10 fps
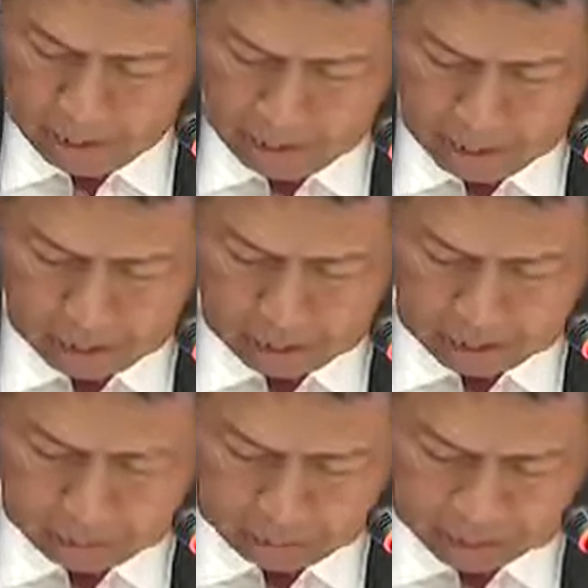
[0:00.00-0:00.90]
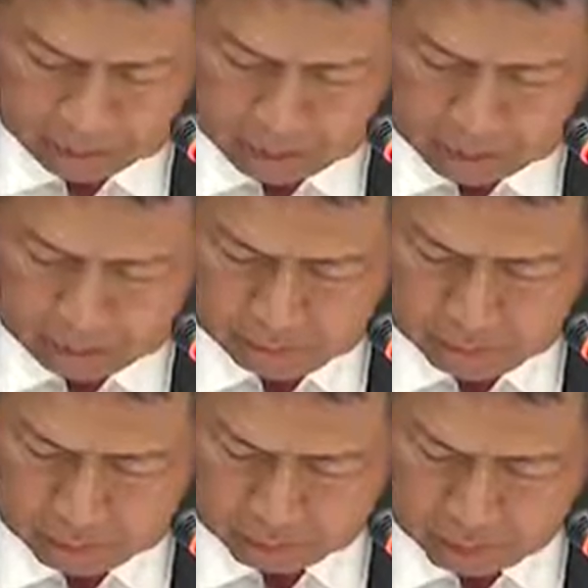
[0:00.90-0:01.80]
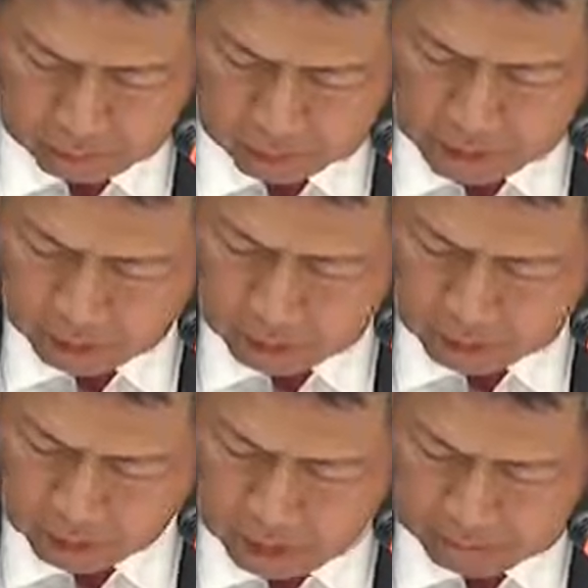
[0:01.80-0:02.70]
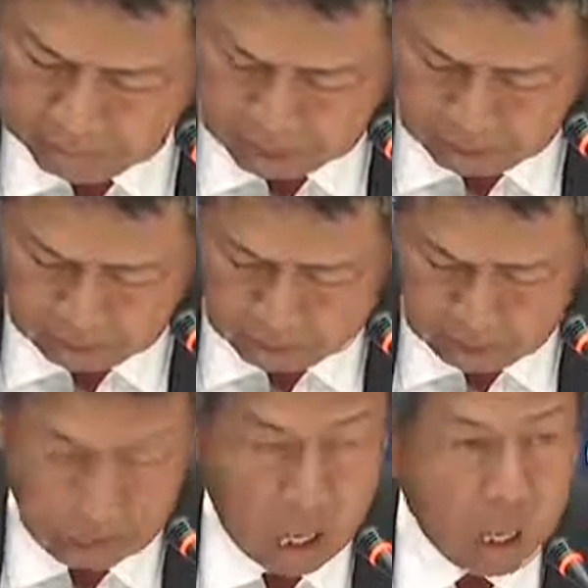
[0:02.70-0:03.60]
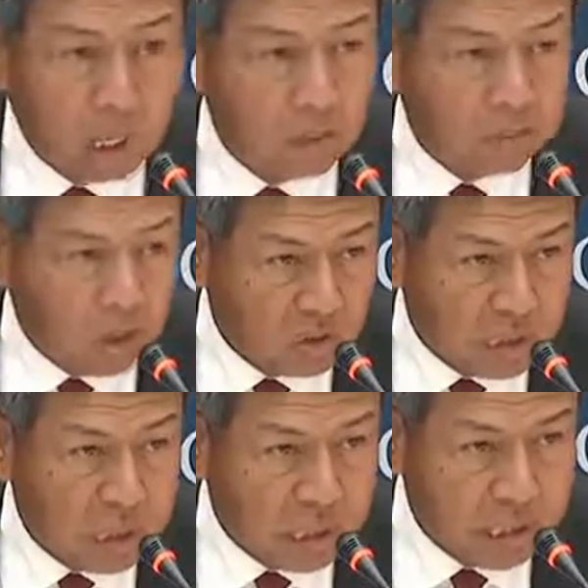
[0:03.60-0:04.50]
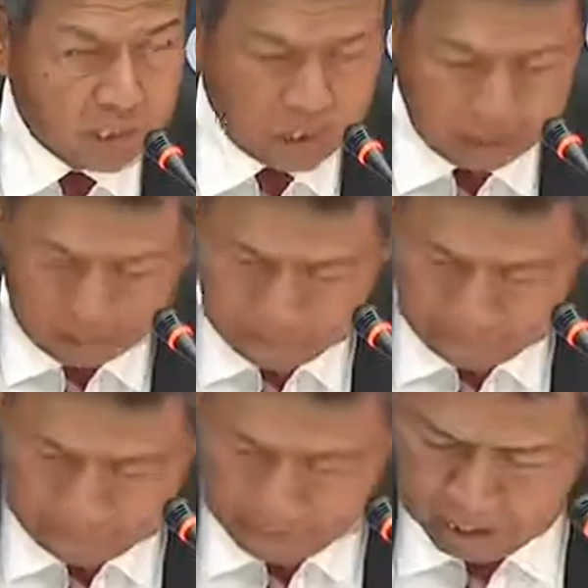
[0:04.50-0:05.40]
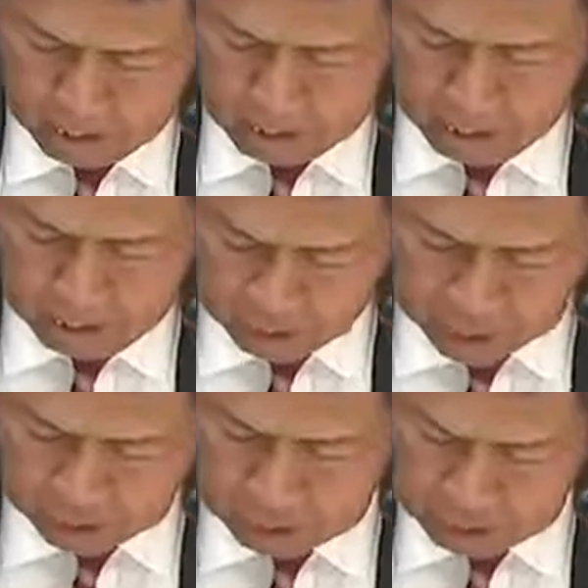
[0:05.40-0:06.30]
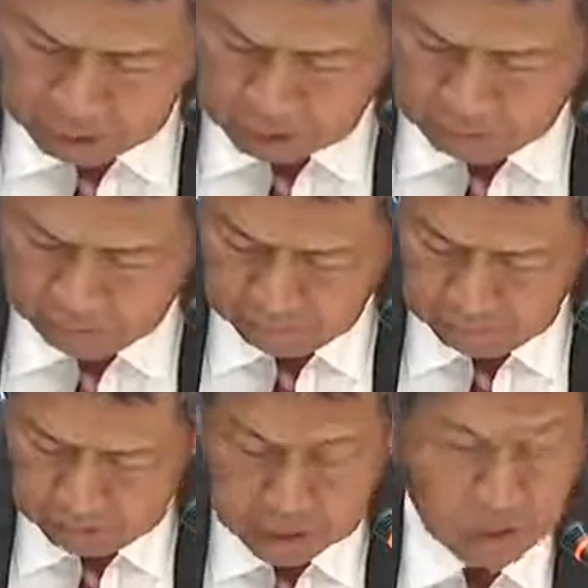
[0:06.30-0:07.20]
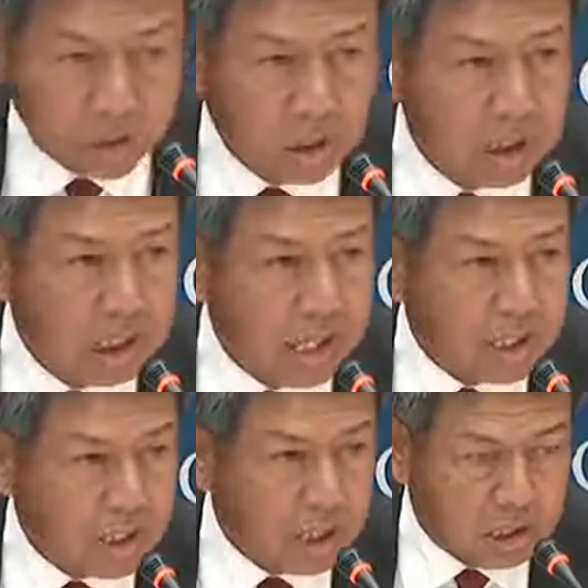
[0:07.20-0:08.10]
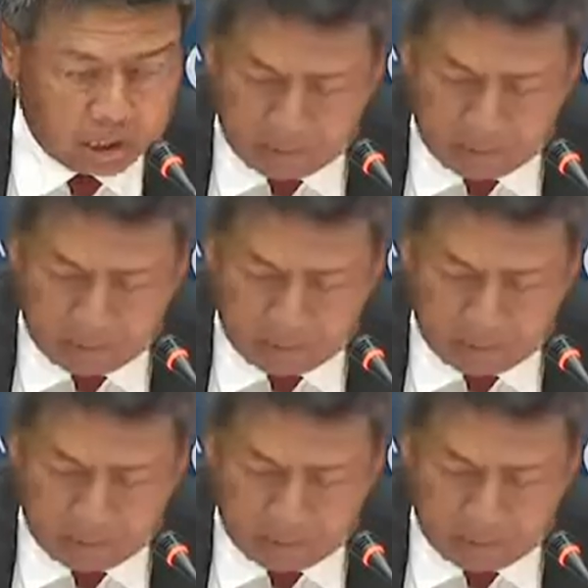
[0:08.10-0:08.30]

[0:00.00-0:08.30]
uh, in particular, uh, transnational crimes uh, are of concern in this area. And this initiative has generally assisted